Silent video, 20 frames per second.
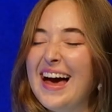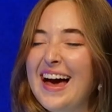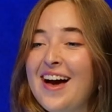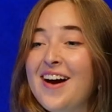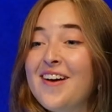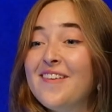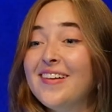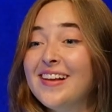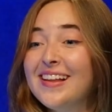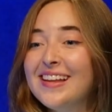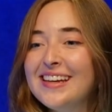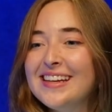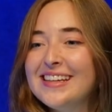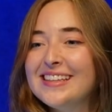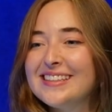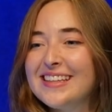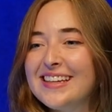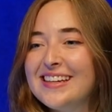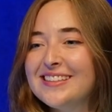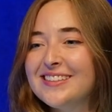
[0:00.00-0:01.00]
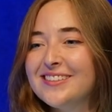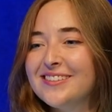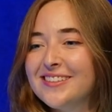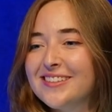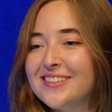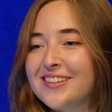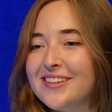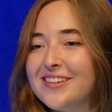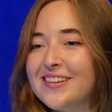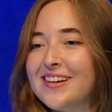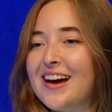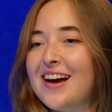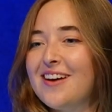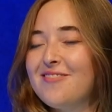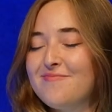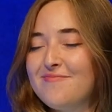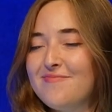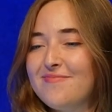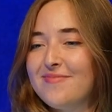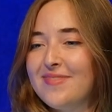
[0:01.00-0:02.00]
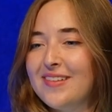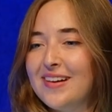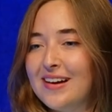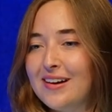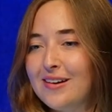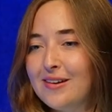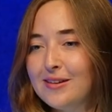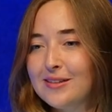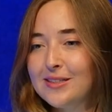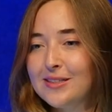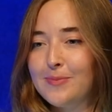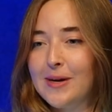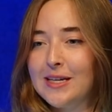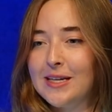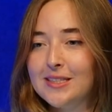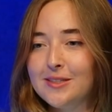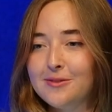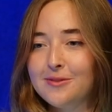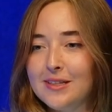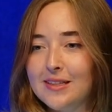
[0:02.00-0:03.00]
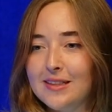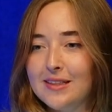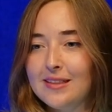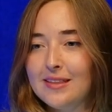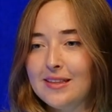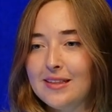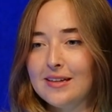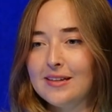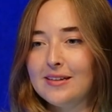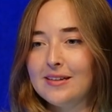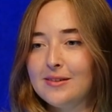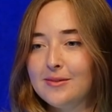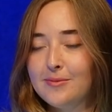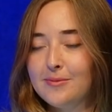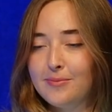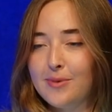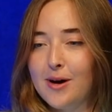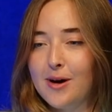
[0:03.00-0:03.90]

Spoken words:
Well, it is. And it's also, especially with the